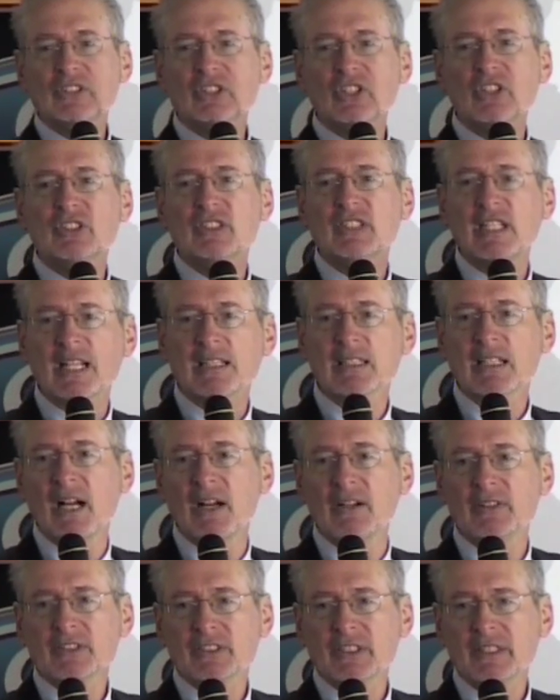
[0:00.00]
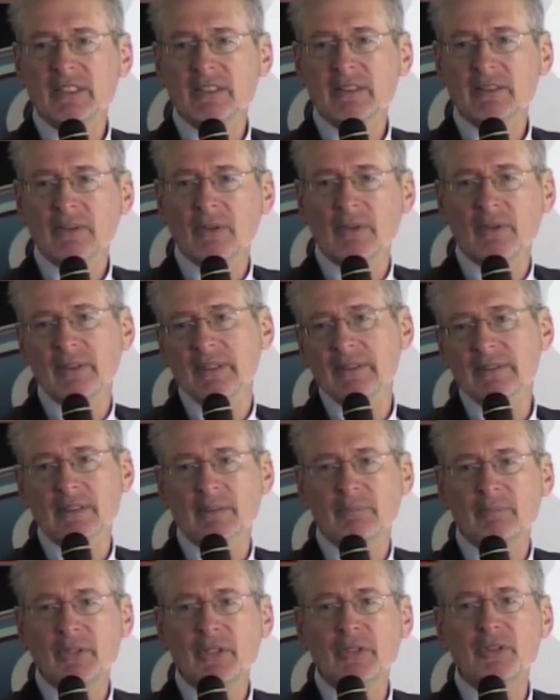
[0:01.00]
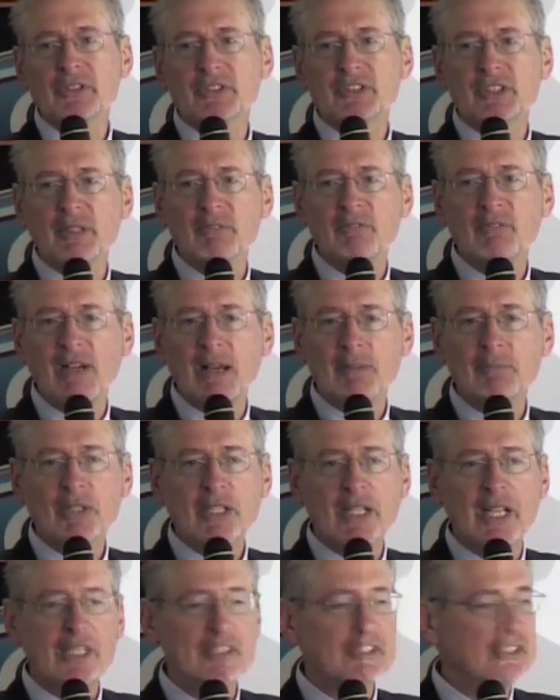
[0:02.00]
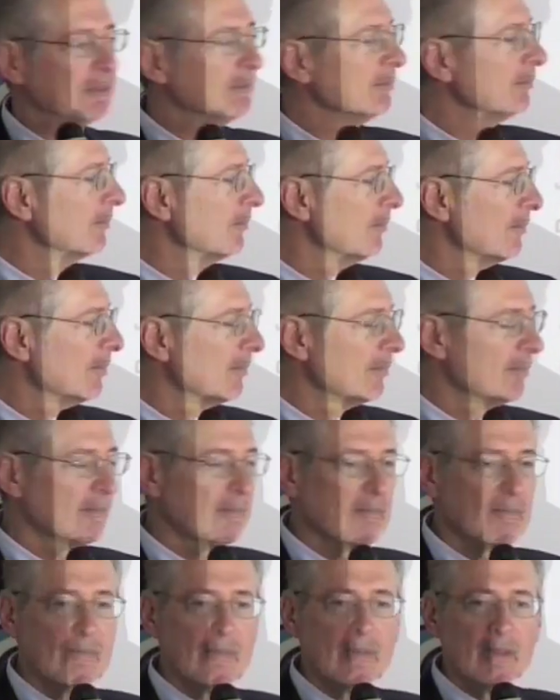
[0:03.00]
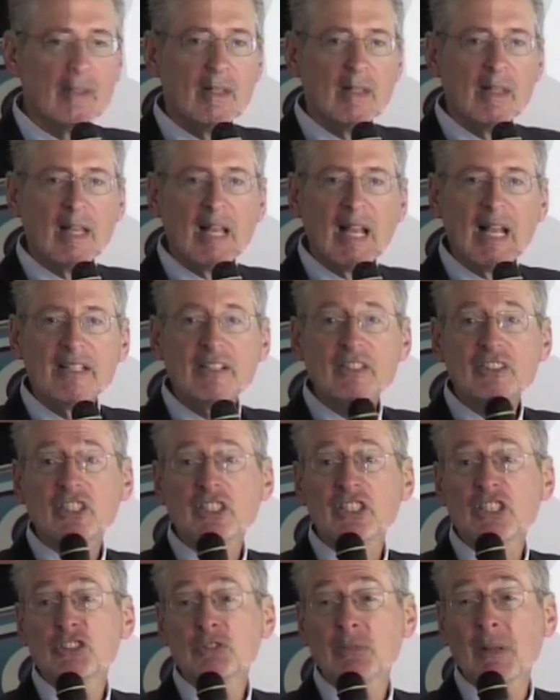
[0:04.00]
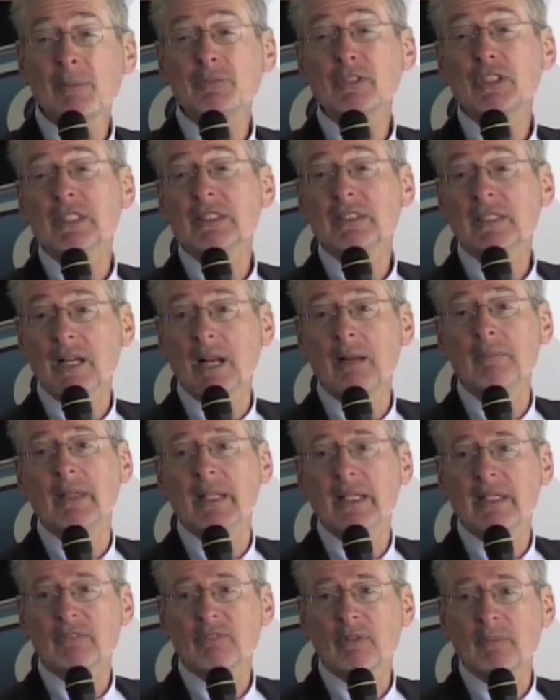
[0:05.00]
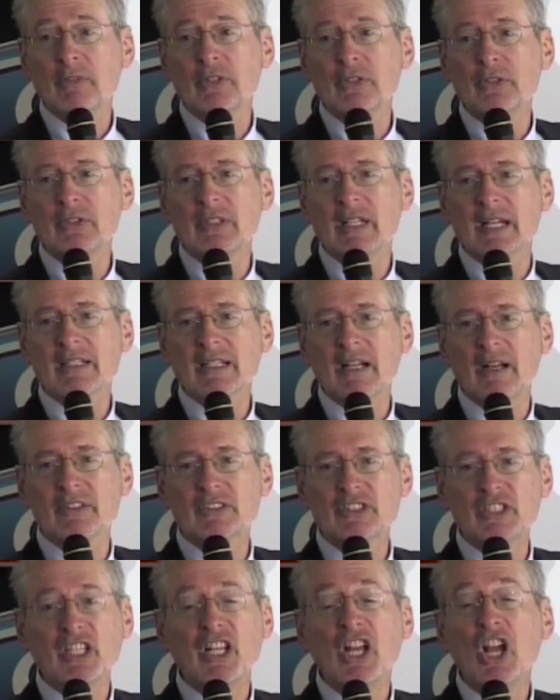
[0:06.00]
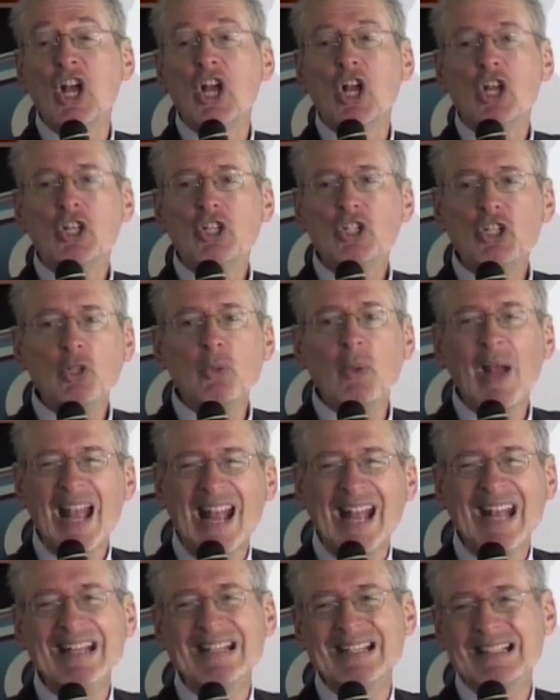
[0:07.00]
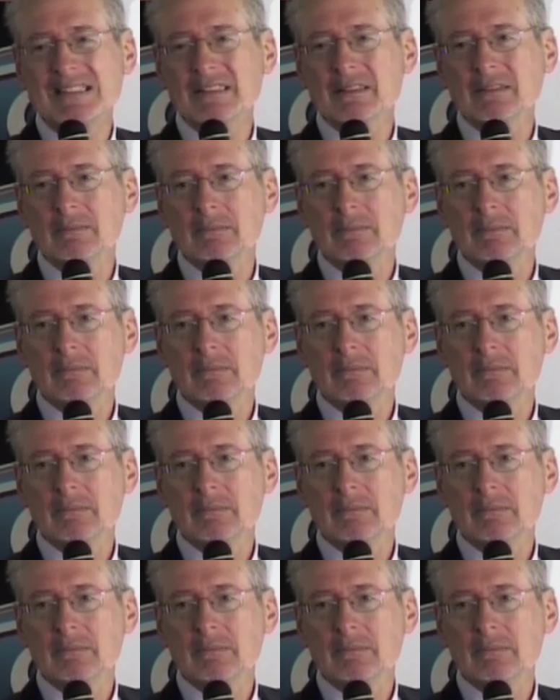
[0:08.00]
of a certain technology, call it computer chip fabrication, and there's a disruption coming from a new technology, you hate it.